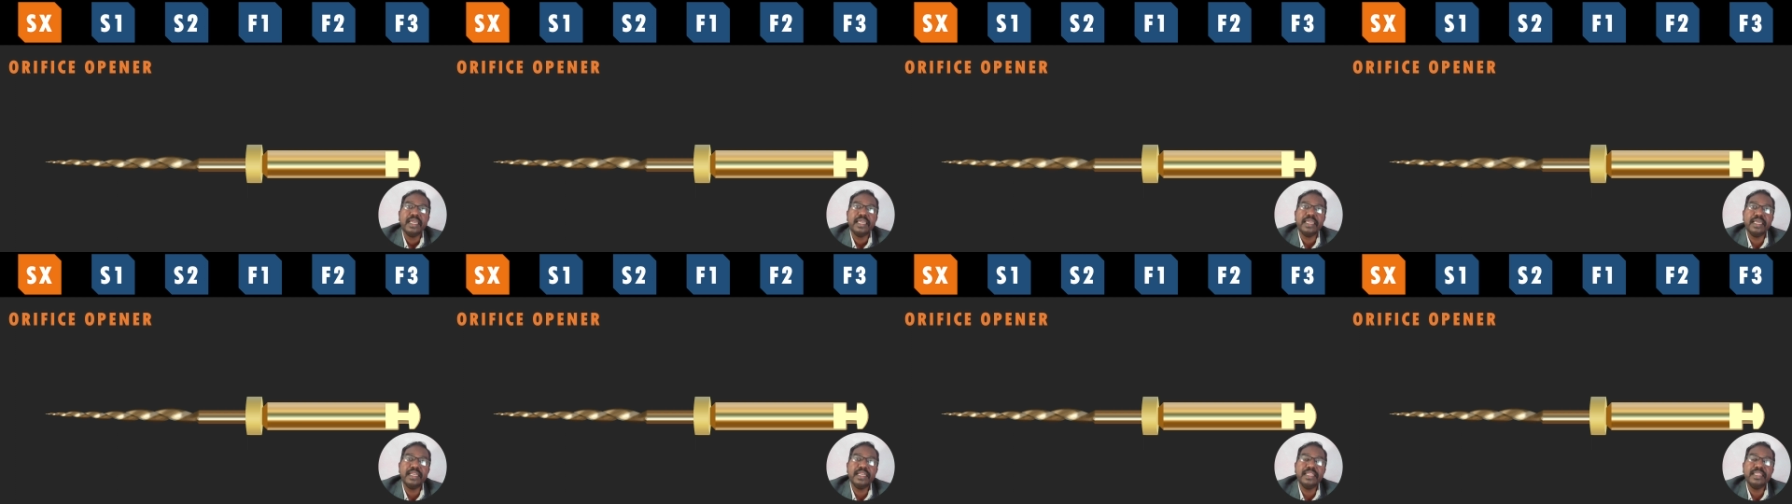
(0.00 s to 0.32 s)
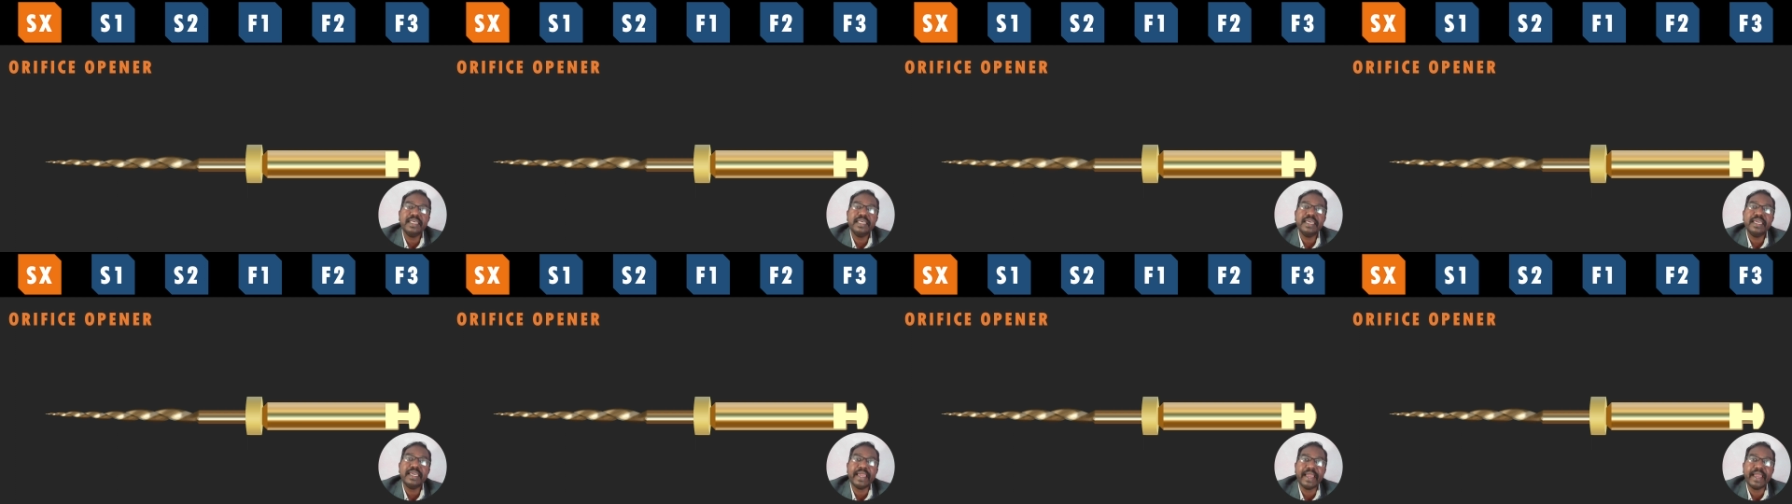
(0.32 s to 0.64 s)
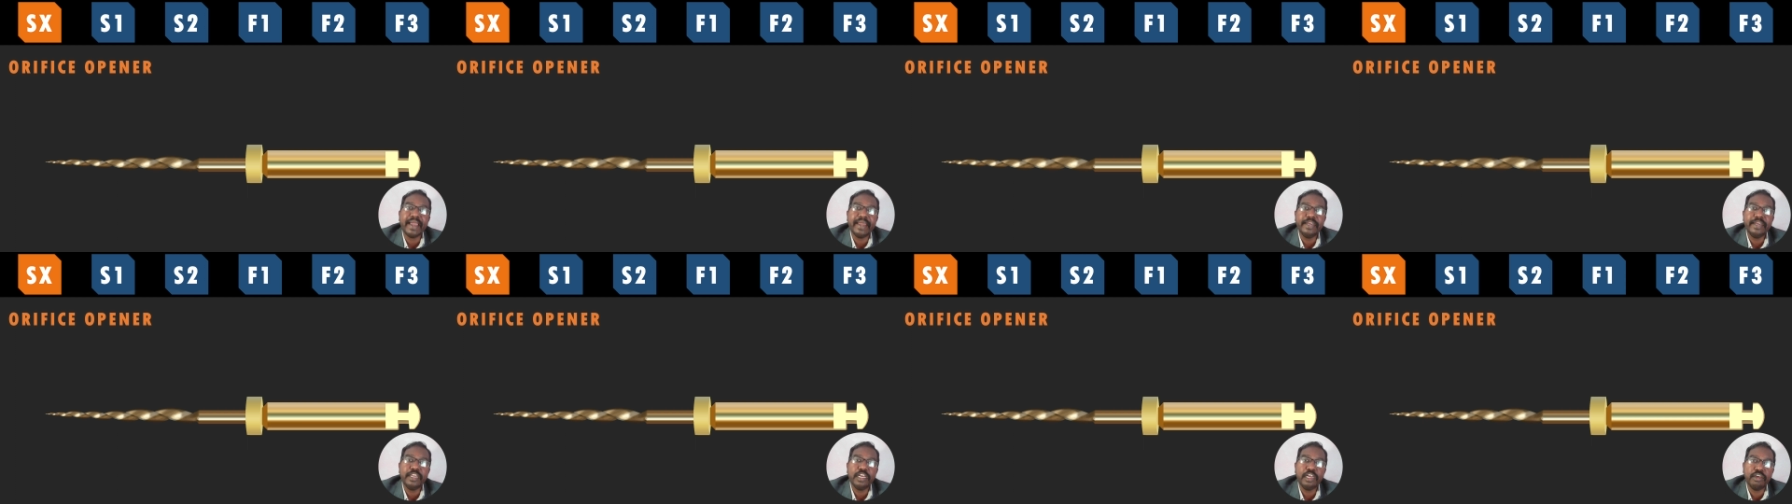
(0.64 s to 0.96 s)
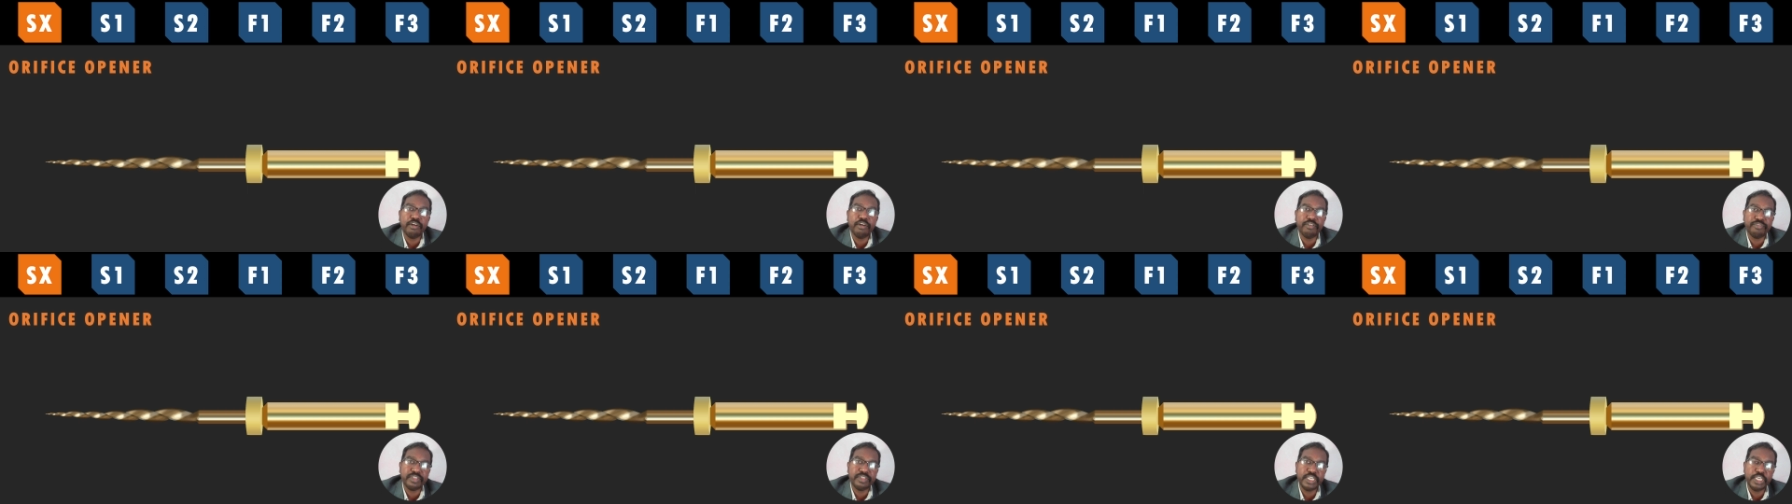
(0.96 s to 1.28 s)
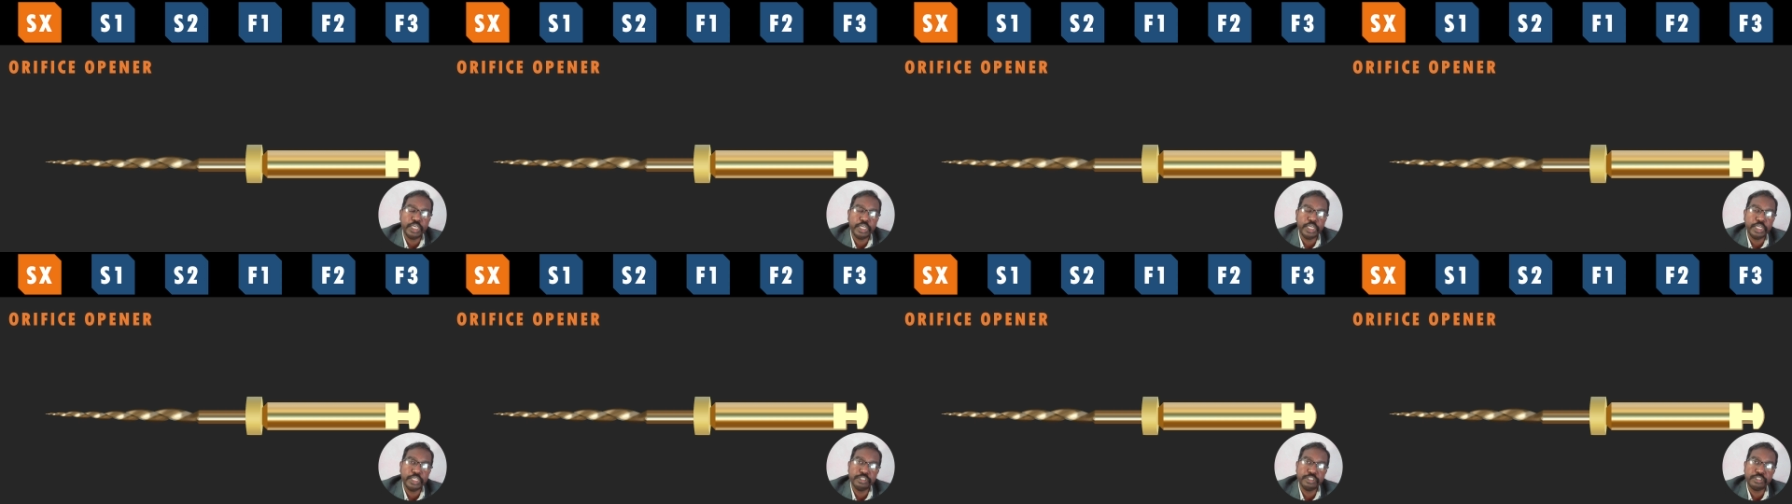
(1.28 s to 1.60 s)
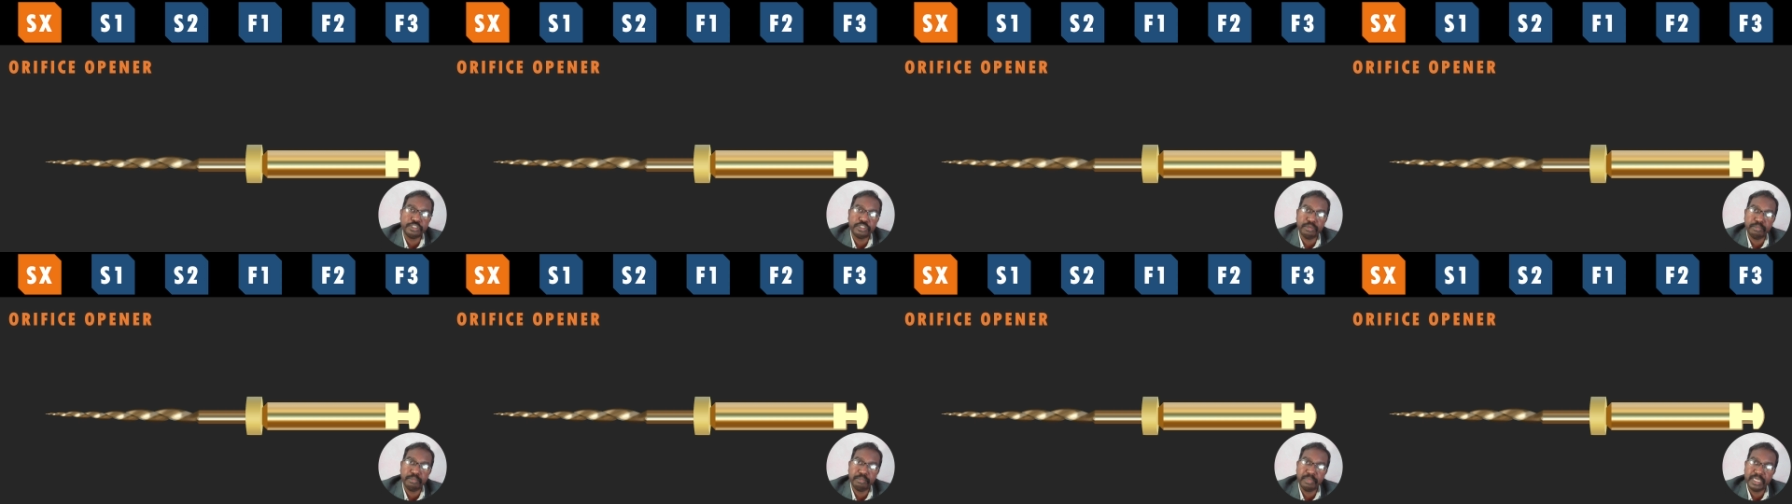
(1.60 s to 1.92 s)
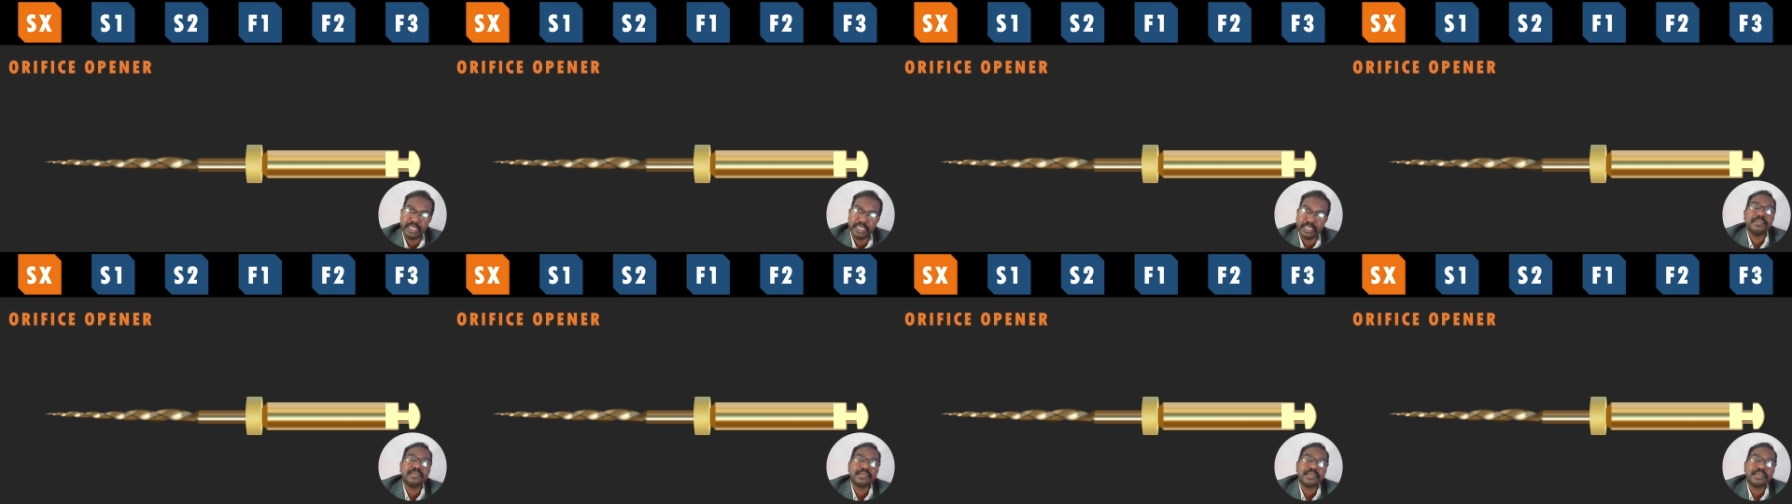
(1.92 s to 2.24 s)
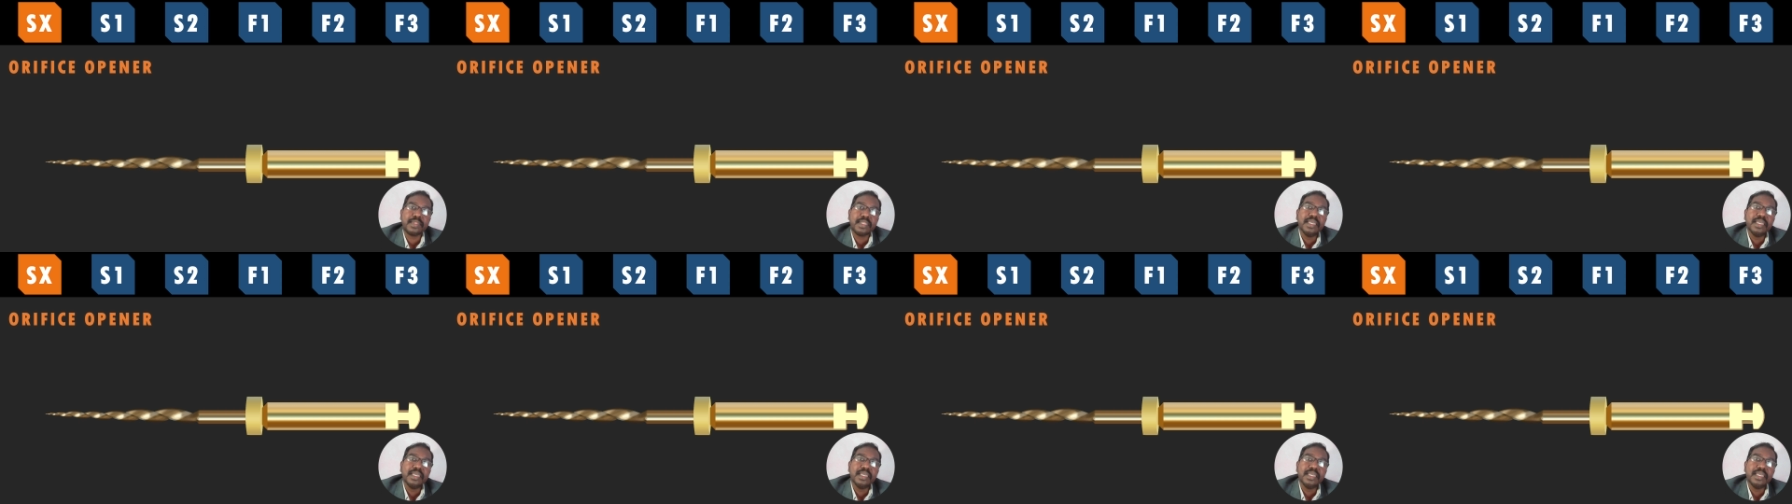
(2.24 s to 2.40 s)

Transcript: in the handle of the instrument.